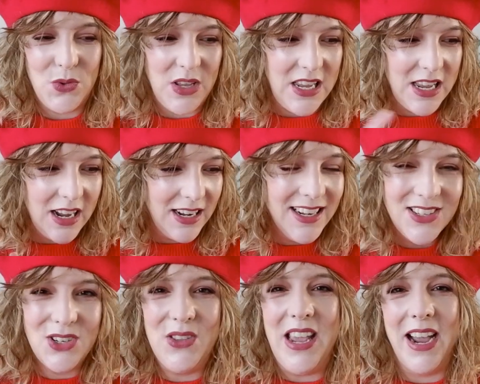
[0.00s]

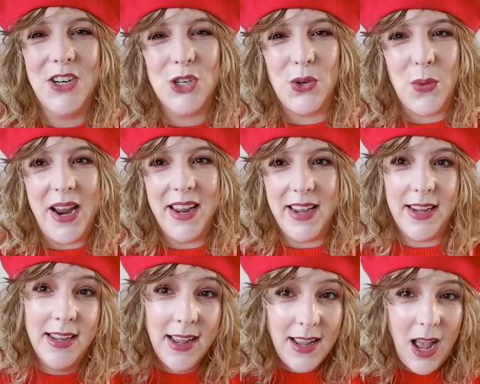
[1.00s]
the actual
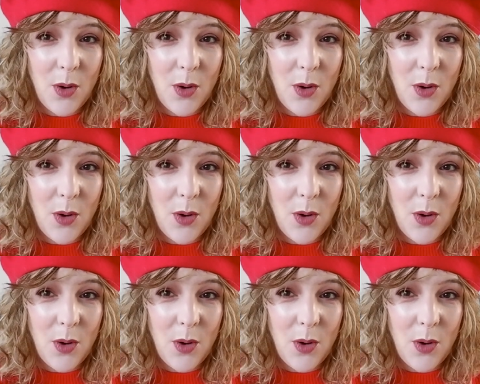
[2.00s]
ranking.